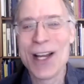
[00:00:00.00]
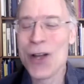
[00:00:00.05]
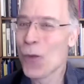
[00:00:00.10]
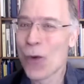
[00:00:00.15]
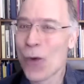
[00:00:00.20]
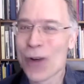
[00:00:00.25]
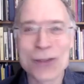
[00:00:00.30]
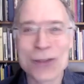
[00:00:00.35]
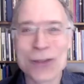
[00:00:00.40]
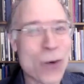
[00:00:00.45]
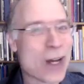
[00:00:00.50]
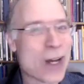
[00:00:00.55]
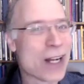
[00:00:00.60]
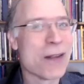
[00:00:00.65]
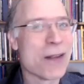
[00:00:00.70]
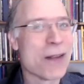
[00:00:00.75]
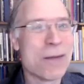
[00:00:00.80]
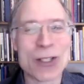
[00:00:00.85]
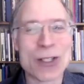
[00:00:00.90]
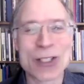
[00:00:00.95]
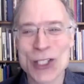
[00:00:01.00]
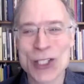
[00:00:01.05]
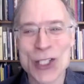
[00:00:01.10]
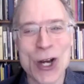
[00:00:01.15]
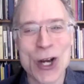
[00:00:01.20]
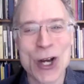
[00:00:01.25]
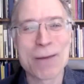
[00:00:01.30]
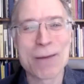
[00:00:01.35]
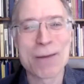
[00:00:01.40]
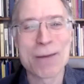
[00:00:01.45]
was one of the most
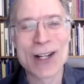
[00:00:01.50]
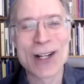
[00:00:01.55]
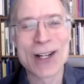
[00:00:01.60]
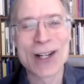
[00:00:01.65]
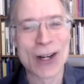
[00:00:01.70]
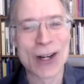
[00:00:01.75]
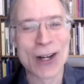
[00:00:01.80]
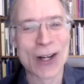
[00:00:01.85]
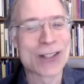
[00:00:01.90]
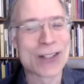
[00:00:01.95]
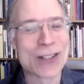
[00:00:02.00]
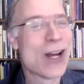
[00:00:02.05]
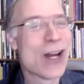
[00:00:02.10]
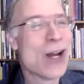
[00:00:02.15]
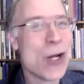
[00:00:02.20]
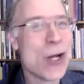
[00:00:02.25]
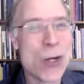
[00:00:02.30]
charming girls